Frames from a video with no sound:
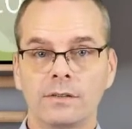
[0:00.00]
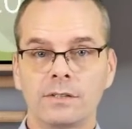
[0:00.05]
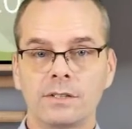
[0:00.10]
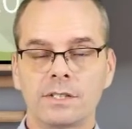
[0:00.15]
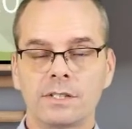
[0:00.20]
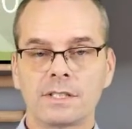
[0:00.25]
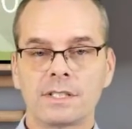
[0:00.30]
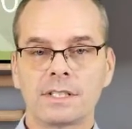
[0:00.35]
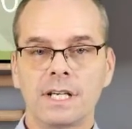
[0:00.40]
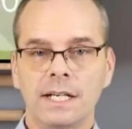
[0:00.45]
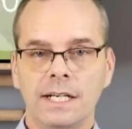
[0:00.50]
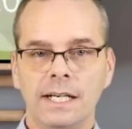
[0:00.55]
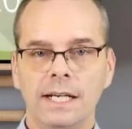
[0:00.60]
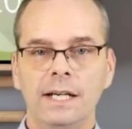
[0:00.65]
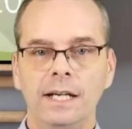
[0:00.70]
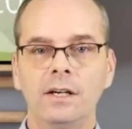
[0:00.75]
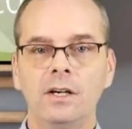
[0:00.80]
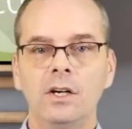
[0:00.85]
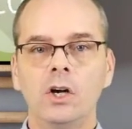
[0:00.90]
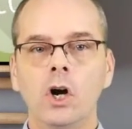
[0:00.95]
to
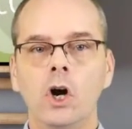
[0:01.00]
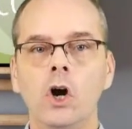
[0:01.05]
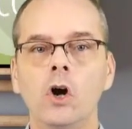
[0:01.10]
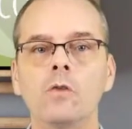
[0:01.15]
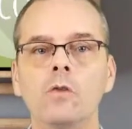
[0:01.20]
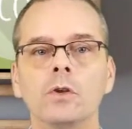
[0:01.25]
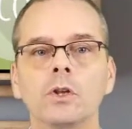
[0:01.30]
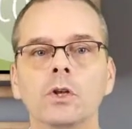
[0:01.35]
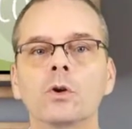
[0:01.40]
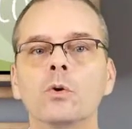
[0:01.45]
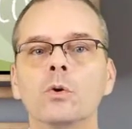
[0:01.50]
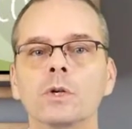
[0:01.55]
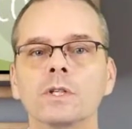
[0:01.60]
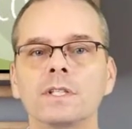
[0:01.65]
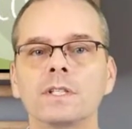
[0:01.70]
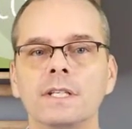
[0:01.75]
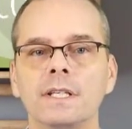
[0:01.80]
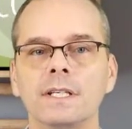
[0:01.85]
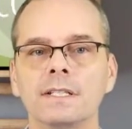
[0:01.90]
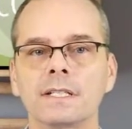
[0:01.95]
study over the
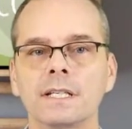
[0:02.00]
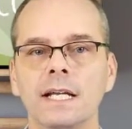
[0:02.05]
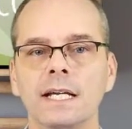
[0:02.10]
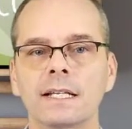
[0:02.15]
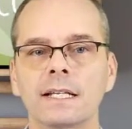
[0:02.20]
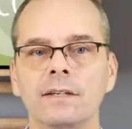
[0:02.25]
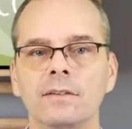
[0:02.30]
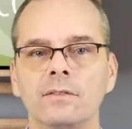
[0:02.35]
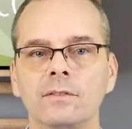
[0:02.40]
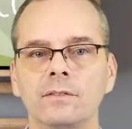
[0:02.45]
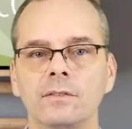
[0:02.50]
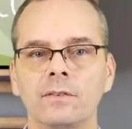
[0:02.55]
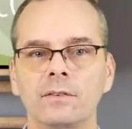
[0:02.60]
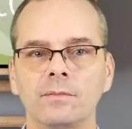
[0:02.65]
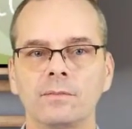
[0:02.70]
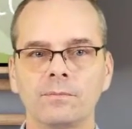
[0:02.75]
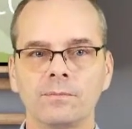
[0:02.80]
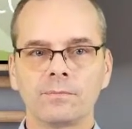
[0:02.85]
course of these lessons.